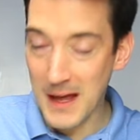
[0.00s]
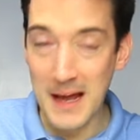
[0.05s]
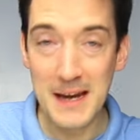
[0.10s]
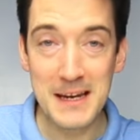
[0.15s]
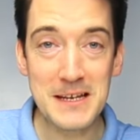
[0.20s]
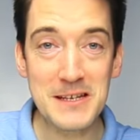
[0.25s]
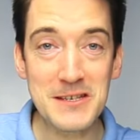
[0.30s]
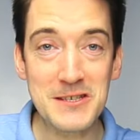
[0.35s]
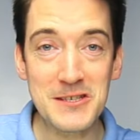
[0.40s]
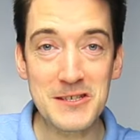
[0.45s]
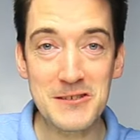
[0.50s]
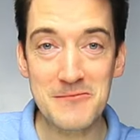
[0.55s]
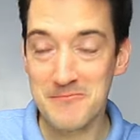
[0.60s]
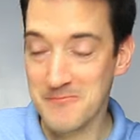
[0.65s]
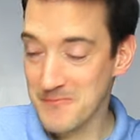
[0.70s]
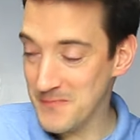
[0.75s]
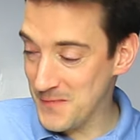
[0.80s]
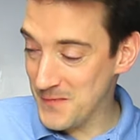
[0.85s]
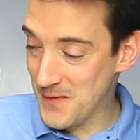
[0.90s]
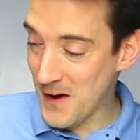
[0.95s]
That is
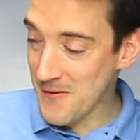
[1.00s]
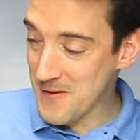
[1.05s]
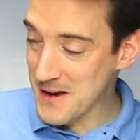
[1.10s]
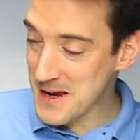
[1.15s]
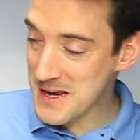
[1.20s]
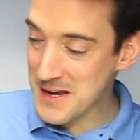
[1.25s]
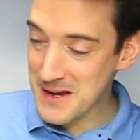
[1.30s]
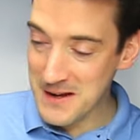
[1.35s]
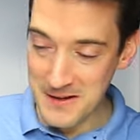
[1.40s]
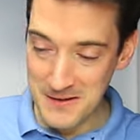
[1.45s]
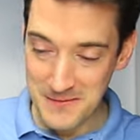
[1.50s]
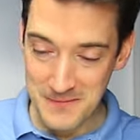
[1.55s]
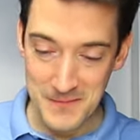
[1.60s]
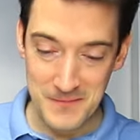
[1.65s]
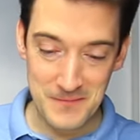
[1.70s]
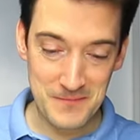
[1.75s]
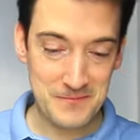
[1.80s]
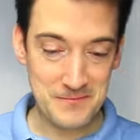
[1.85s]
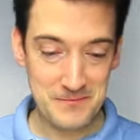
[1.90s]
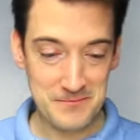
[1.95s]
very,
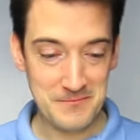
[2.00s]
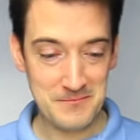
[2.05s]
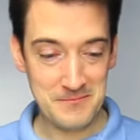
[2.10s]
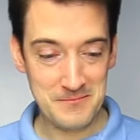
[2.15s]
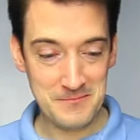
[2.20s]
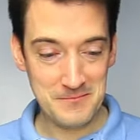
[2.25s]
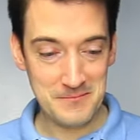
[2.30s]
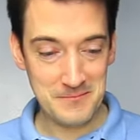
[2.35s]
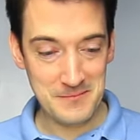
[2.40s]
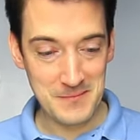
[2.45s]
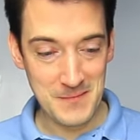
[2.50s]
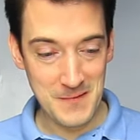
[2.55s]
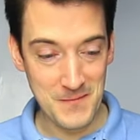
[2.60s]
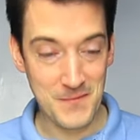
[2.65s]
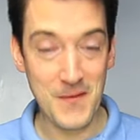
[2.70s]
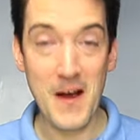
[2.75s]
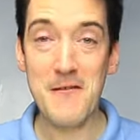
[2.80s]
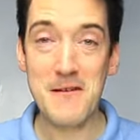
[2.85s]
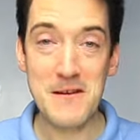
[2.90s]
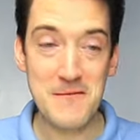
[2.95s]

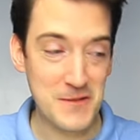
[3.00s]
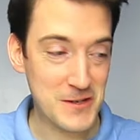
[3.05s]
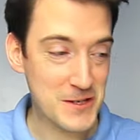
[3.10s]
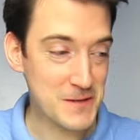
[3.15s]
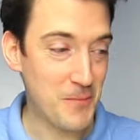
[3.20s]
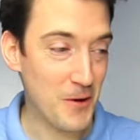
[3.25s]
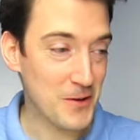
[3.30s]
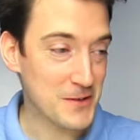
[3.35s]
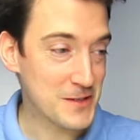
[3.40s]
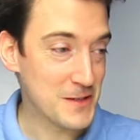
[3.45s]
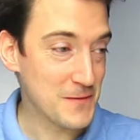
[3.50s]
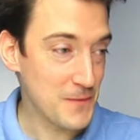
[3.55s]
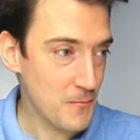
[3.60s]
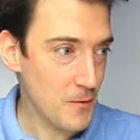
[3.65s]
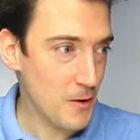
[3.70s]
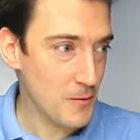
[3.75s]
very responsive.